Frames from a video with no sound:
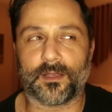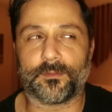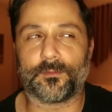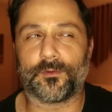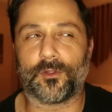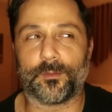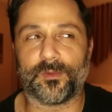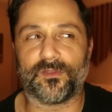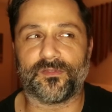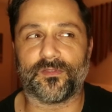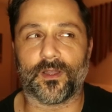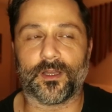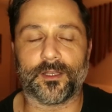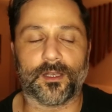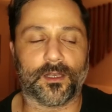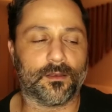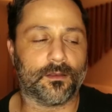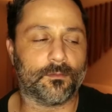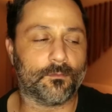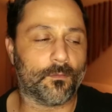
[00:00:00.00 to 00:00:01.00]
That could be
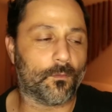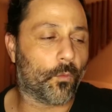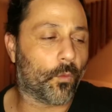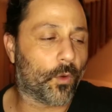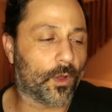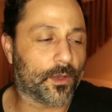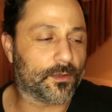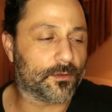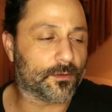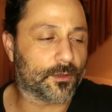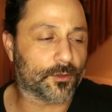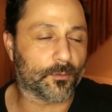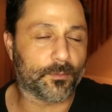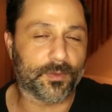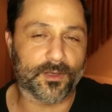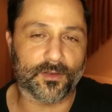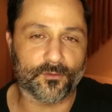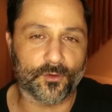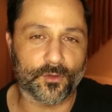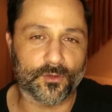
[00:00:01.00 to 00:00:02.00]
fun. And one
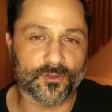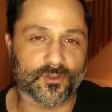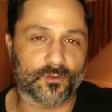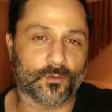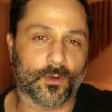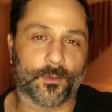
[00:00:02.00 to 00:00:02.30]
little bit of news